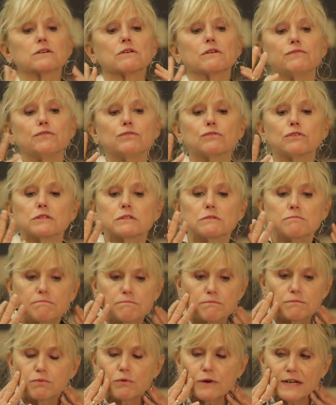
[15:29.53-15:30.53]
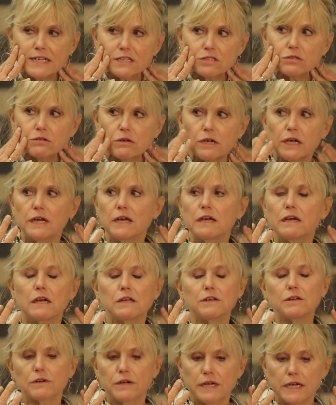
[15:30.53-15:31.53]
So if you could brace your
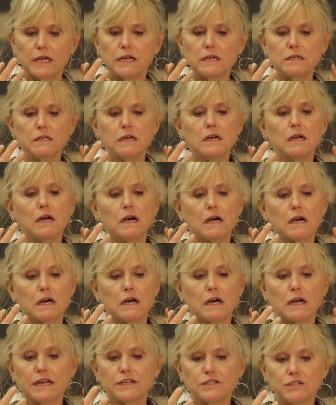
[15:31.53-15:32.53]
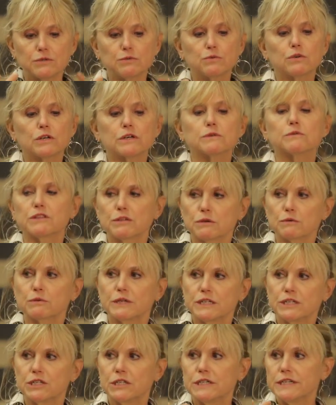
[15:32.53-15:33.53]
head as you would with
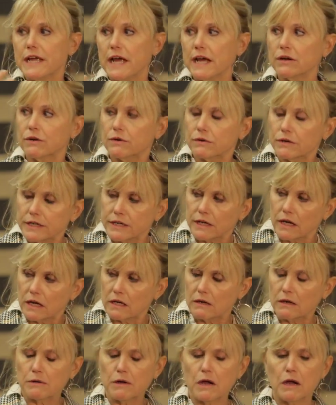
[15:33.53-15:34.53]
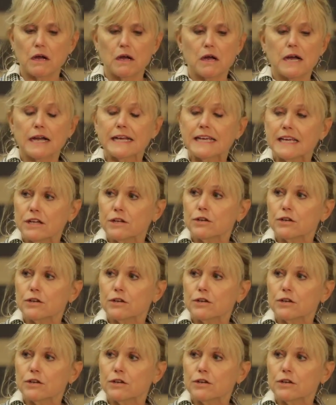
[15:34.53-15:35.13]
a rigid neck or a